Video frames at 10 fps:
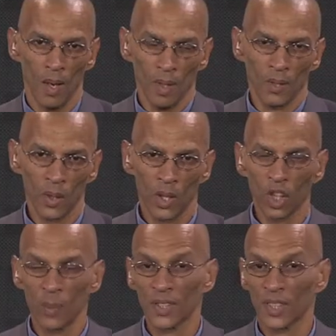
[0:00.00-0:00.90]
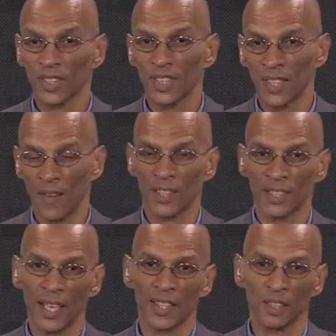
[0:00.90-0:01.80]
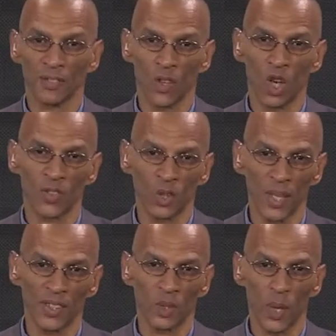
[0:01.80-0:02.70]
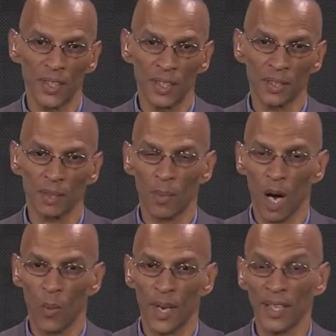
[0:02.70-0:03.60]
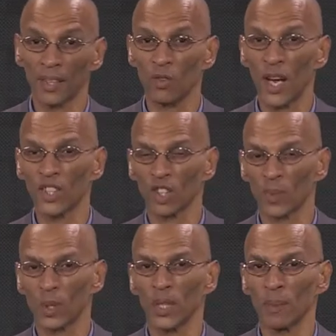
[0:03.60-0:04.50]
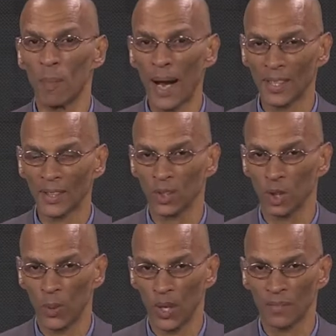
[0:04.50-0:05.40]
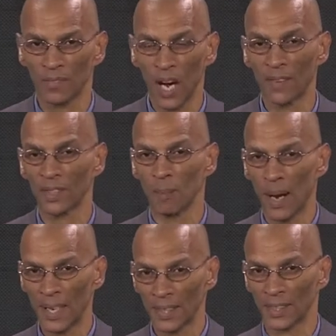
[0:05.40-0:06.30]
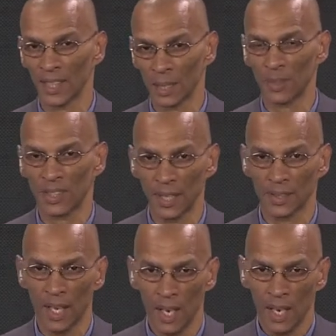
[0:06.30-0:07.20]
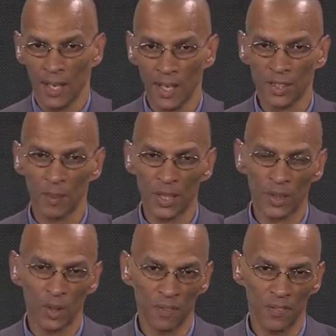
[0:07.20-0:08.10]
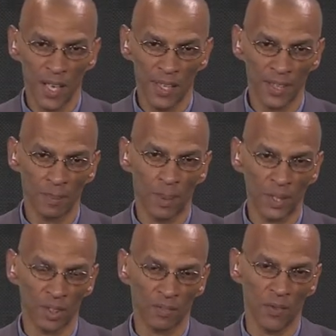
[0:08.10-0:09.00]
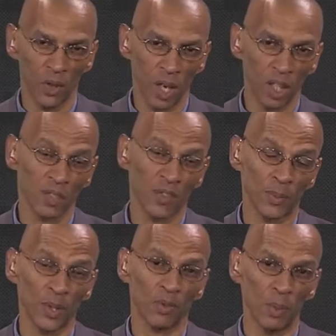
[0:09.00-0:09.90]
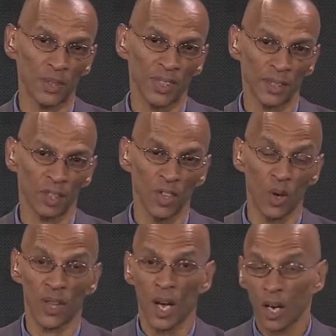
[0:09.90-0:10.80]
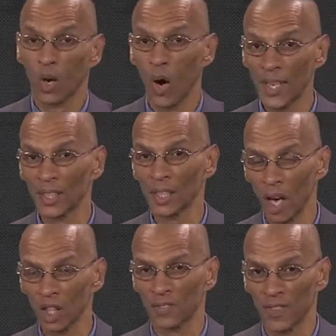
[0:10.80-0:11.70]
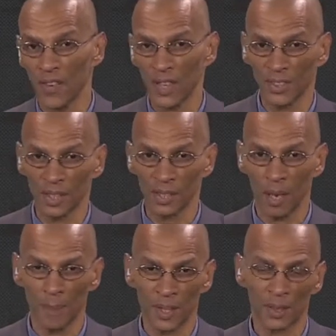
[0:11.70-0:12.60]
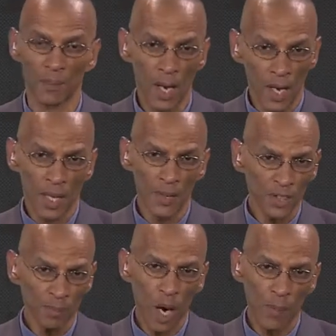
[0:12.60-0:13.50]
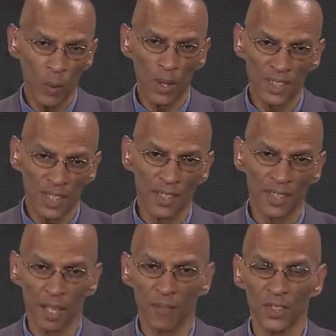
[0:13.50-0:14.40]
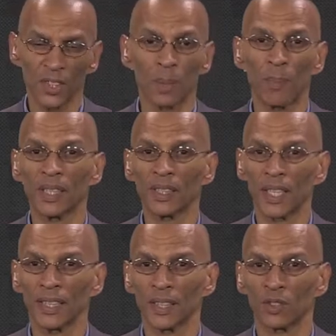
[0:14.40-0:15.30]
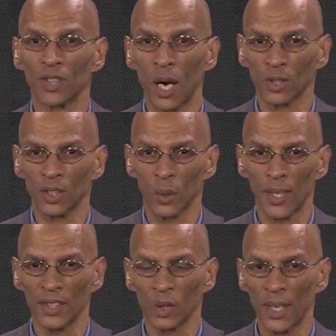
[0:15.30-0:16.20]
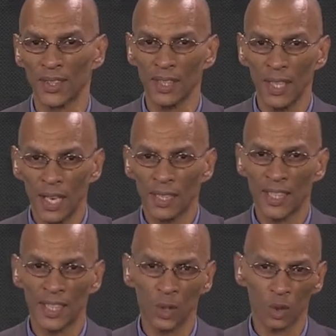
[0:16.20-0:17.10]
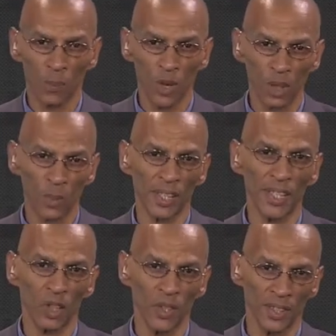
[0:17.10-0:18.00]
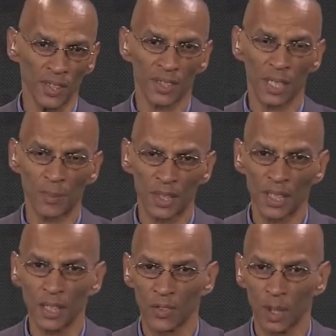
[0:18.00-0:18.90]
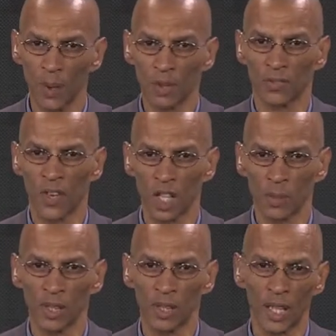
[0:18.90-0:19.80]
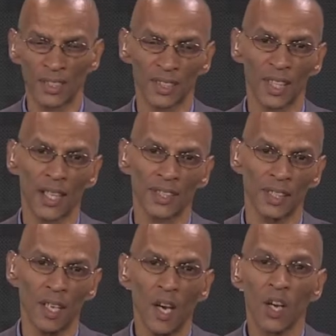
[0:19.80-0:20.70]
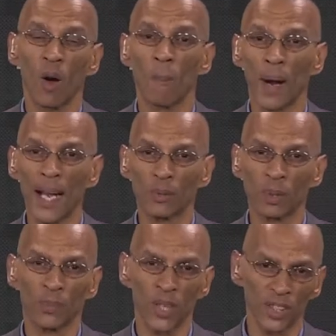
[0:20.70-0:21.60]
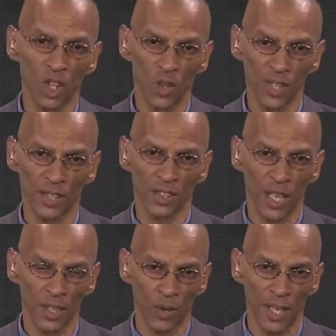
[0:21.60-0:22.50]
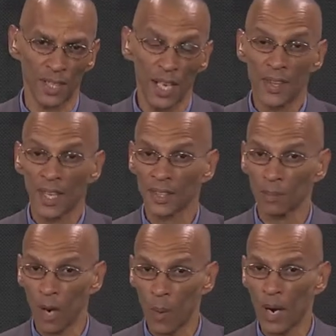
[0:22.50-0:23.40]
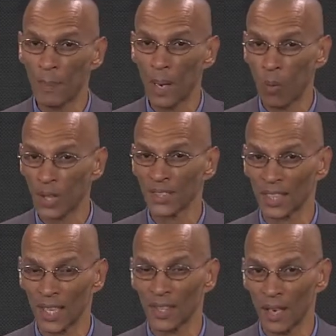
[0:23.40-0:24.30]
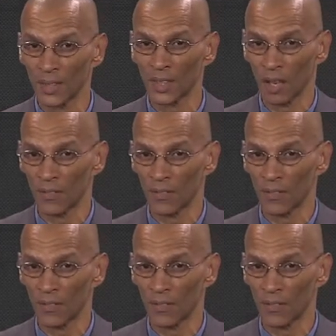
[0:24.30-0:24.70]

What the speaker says: So economists are seeing negative growth for 2020 in Zimbabwe in a range of between -2.5% to -6% against the Ministry of Finance budget forecast of up to 3% growth. Quite a large variance in numbers. If Zimbabwe once again suffers a debilitating drought in 2020, leading to a possible increase in subsidies for the most vulnerable in our society, combined with pressure on the exchange rate, then Zimbabwe may once again have a tough